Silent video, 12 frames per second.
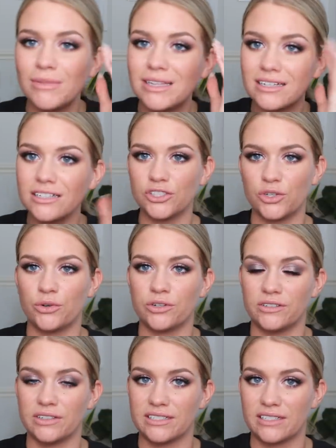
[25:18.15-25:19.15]
I'm a little
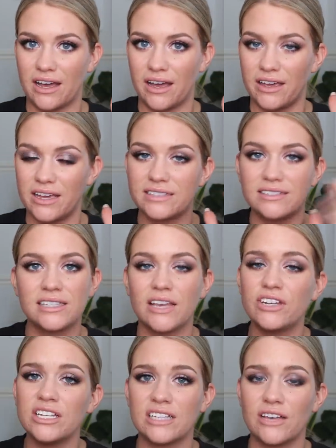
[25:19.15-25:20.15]
torn on this guy. It's
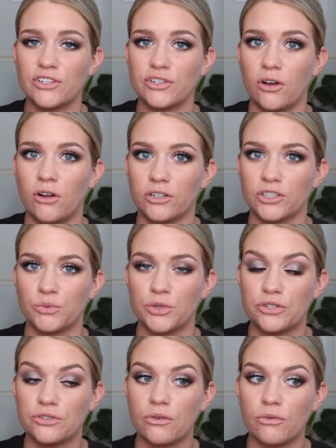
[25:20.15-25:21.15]
$77,
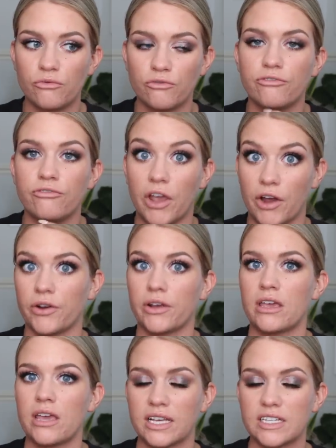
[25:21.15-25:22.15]
which is
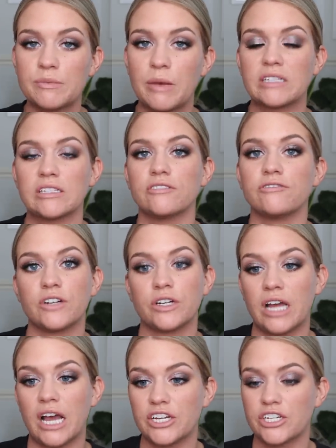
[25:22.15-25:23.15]
very expensive
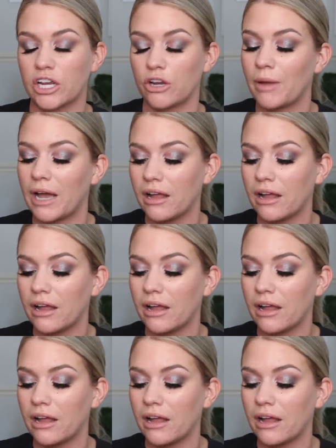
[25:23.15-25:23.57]
for an eyeshadow